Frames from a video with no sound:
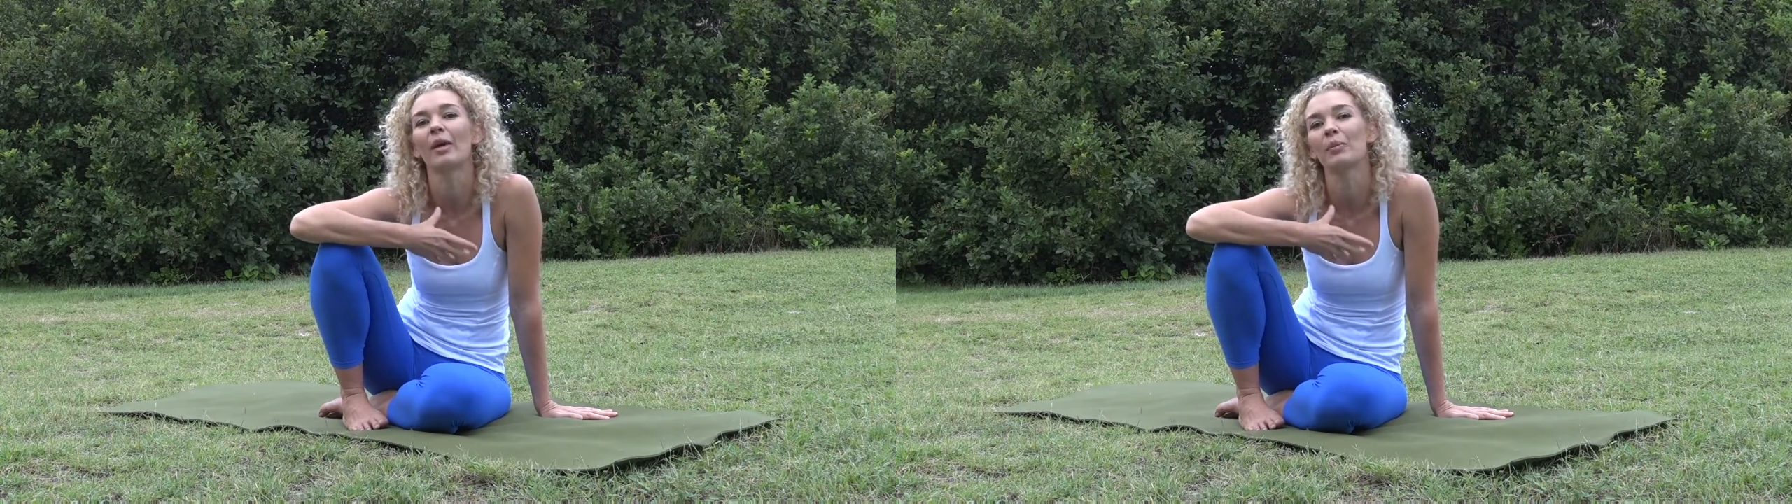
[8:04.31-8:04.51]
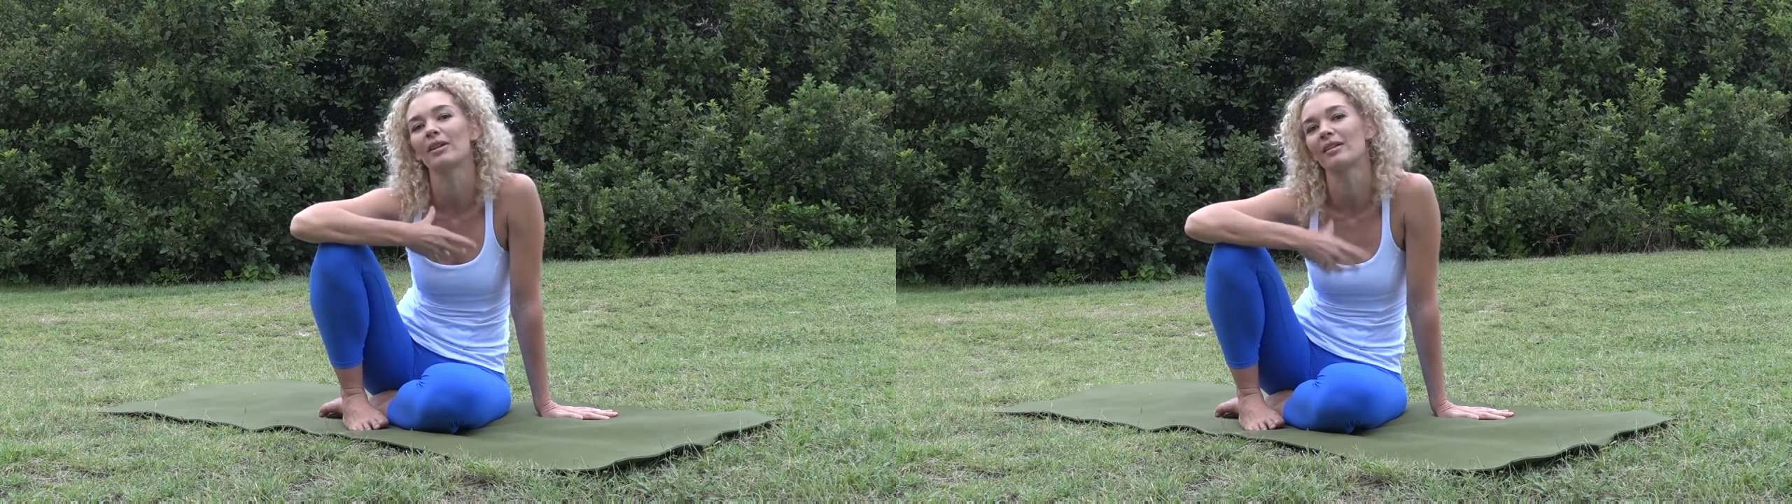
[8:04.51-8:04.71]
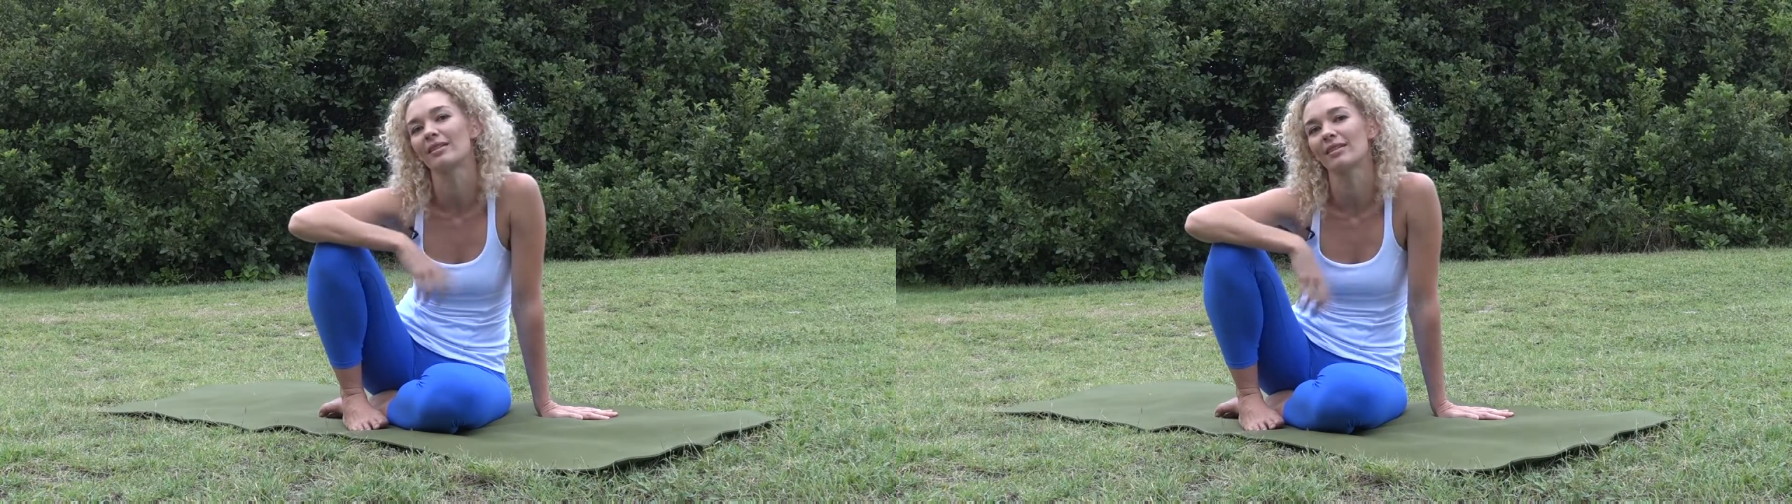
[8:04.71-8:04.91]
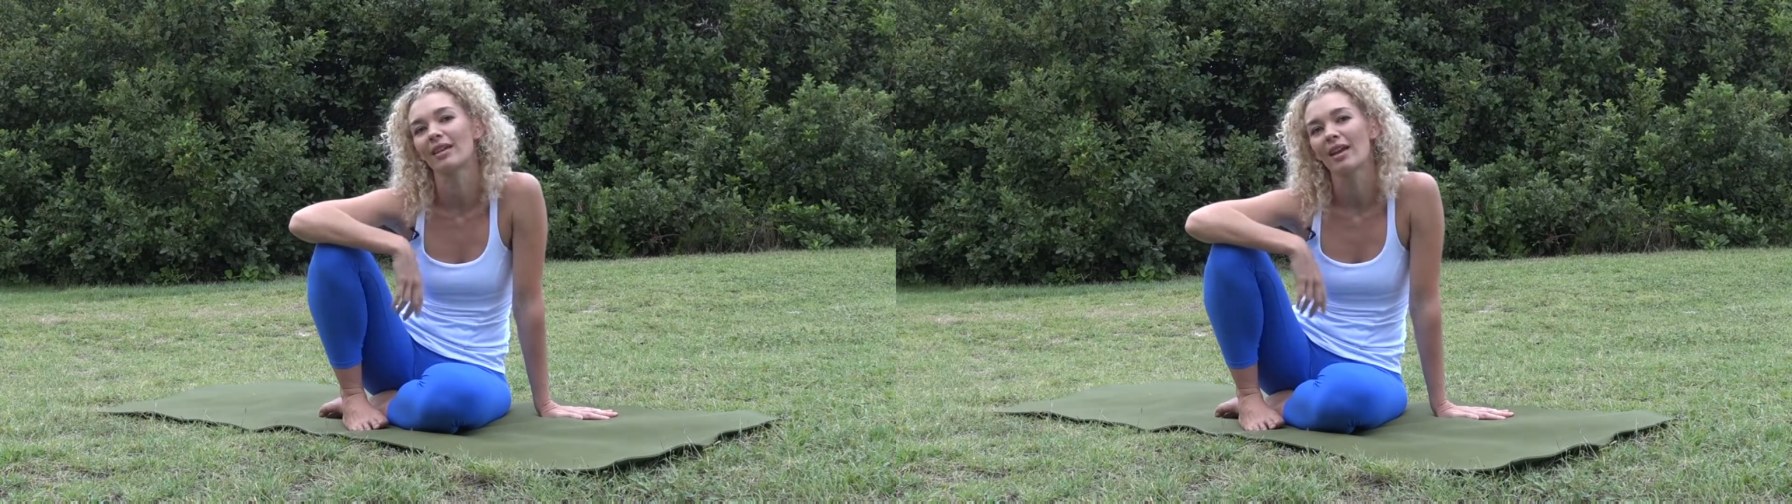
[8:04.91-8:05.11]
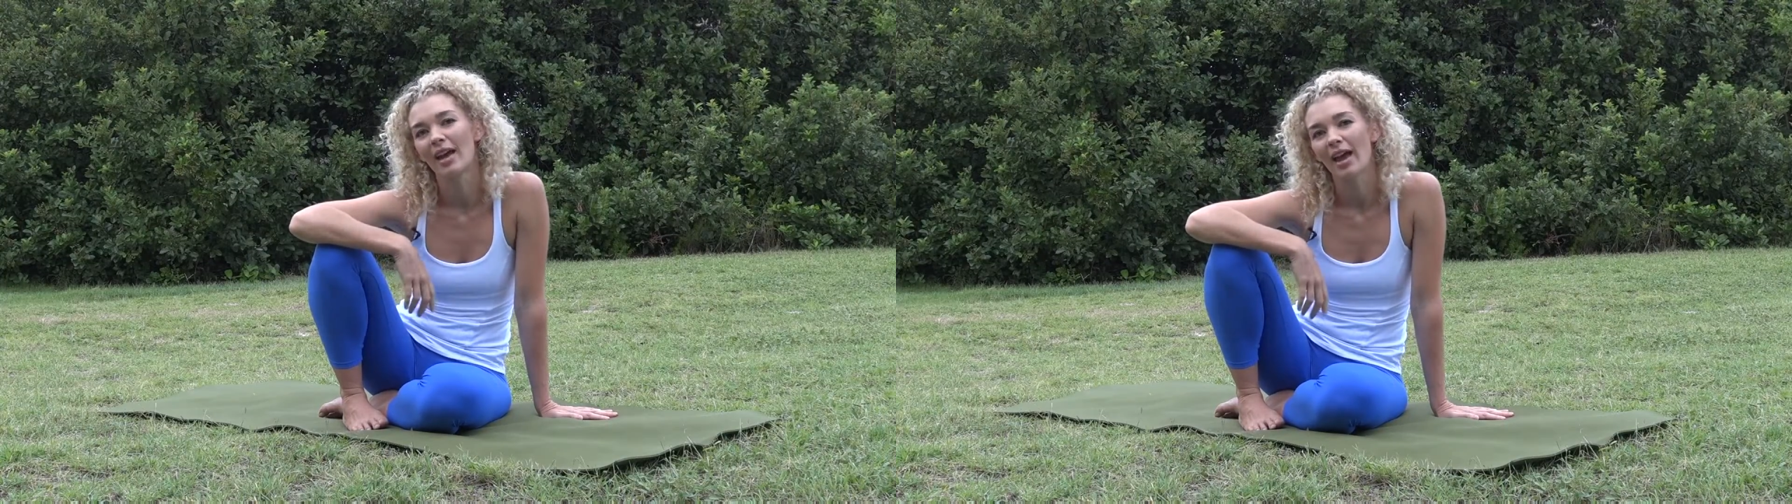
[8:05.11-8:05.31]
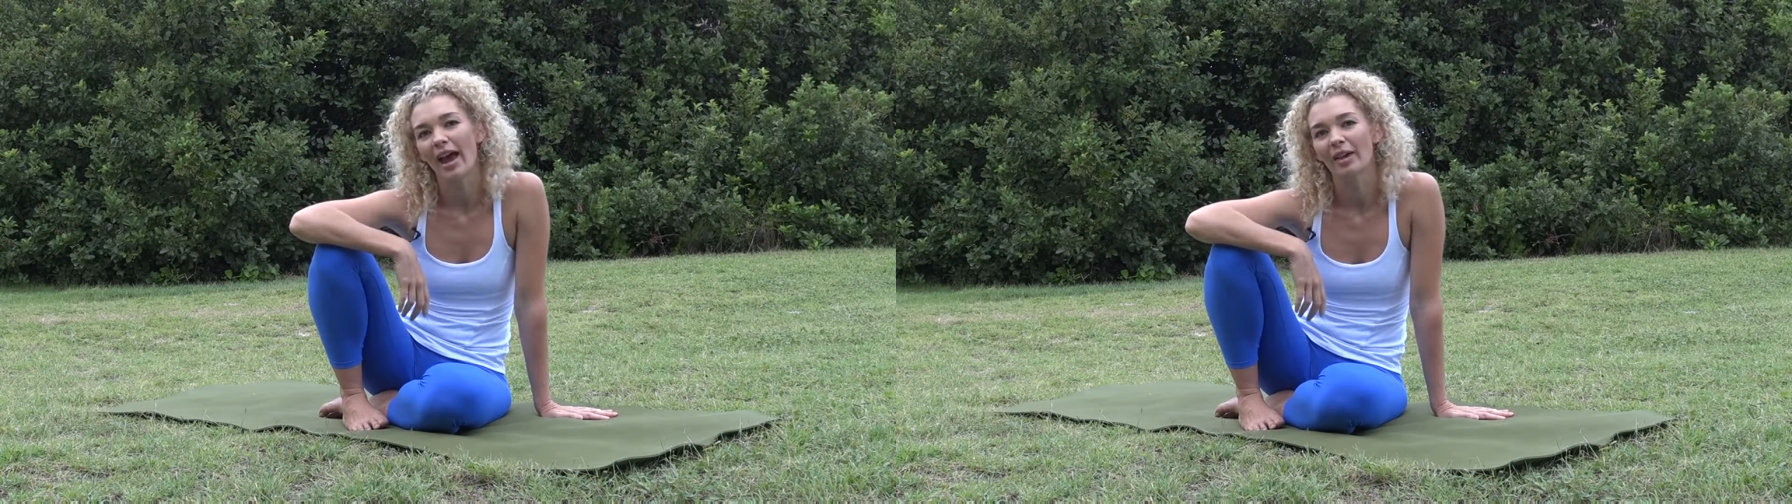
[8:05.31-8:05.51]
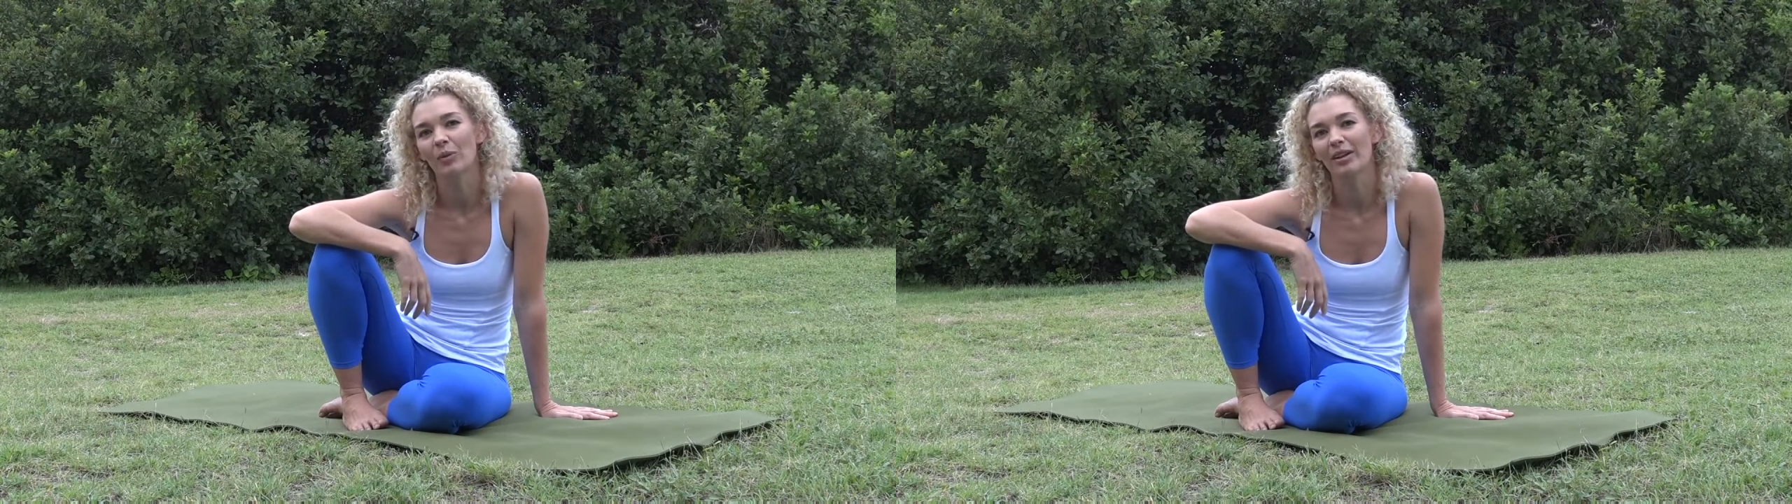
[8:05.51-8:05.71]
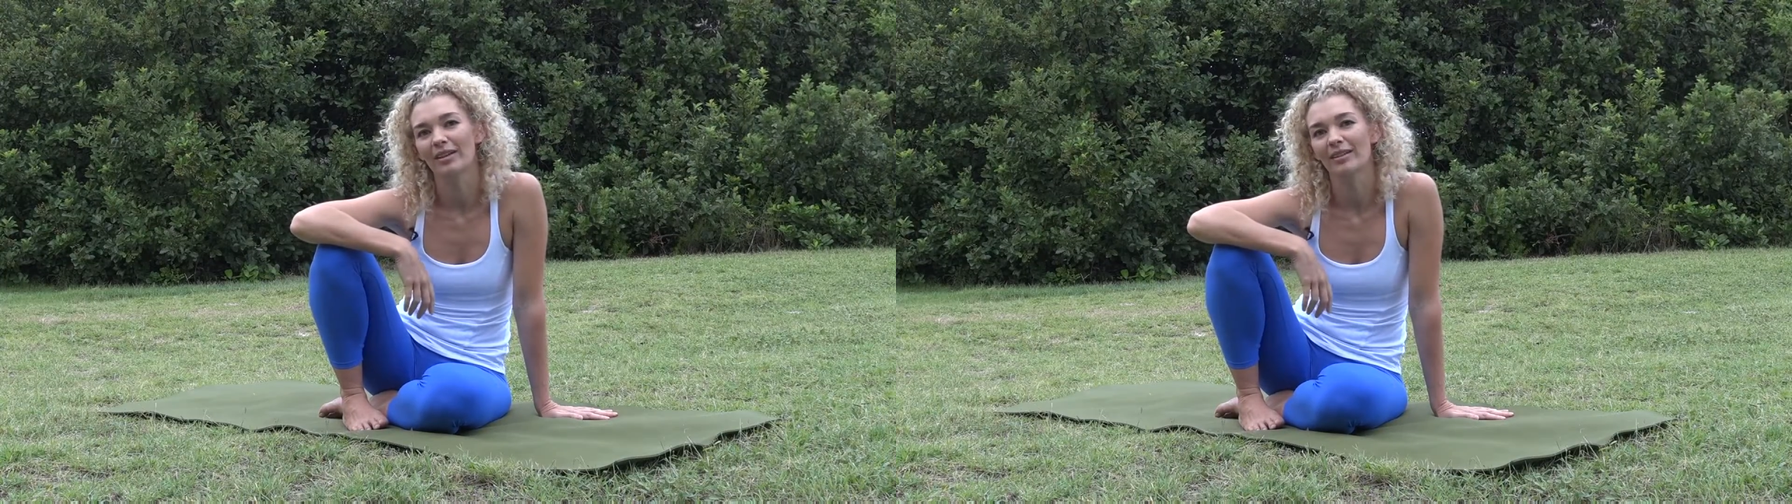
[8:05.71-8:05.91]
happiness and
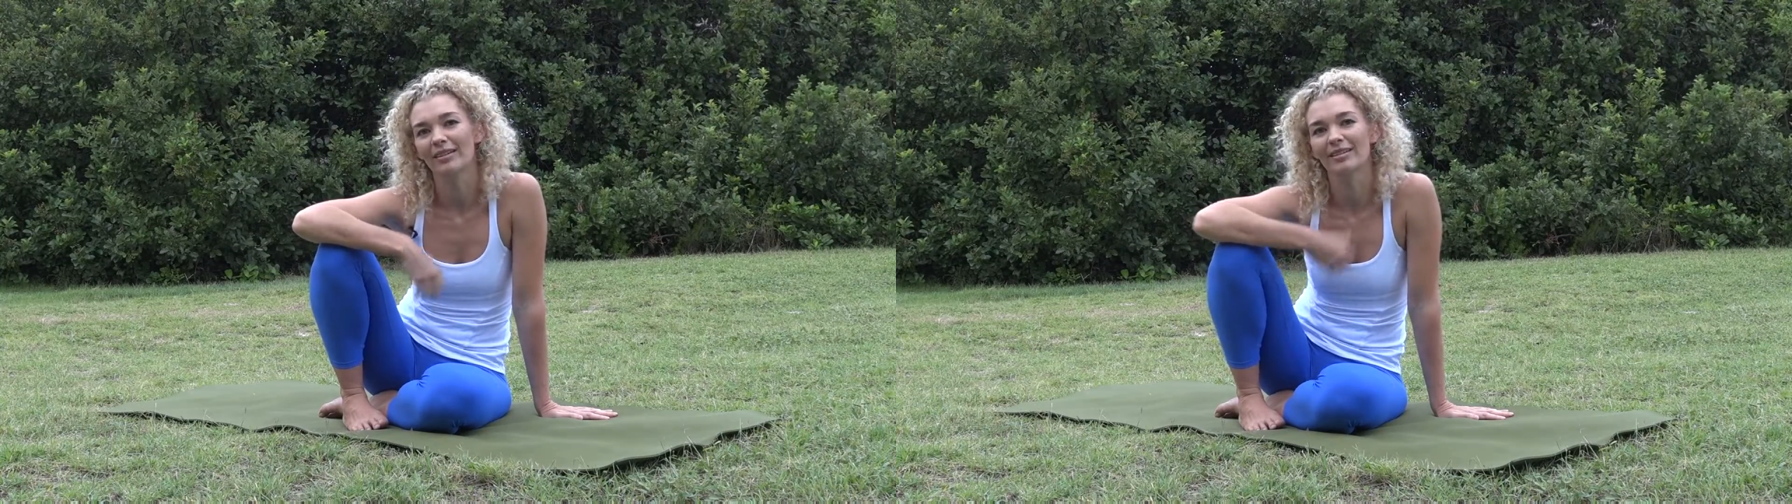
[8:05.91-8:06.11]
we can